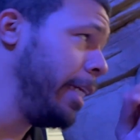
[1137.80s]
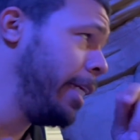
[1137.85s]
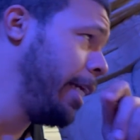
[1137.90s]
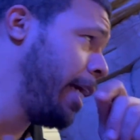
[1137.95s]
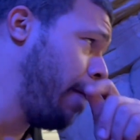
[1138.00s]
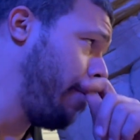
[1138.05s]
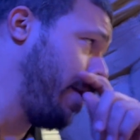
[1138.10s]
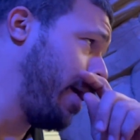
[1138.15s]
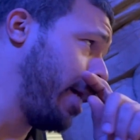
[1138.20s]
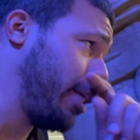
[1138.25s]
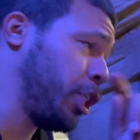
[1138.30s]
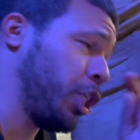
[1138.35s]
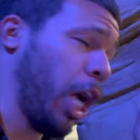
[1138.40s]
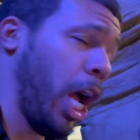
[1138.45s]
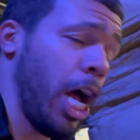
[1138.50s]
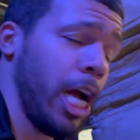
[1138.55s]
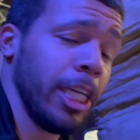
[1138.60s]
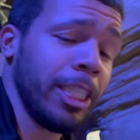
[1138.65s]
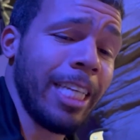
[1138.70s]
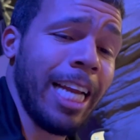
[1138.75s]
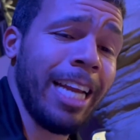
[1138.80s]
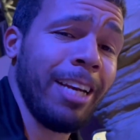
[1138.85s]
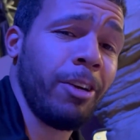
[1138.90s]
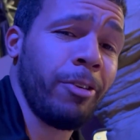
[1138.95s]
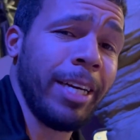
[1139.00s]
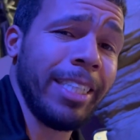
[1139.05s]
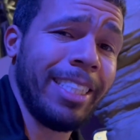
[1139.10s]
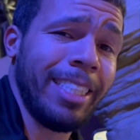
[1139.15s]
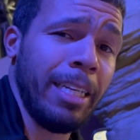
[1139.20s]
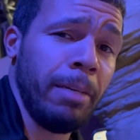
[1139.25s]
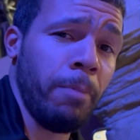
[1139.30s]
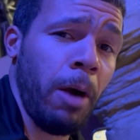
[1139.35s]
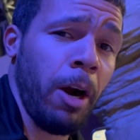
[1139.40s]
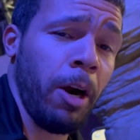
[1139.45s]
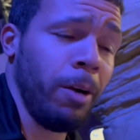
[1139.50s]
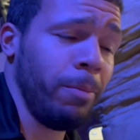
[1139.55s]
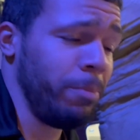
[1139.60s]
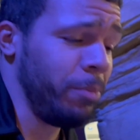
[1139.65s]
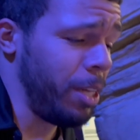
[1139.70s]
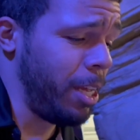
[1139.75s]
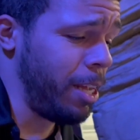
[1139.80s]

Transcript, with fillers: and we got Josh and Christy tomorrow. You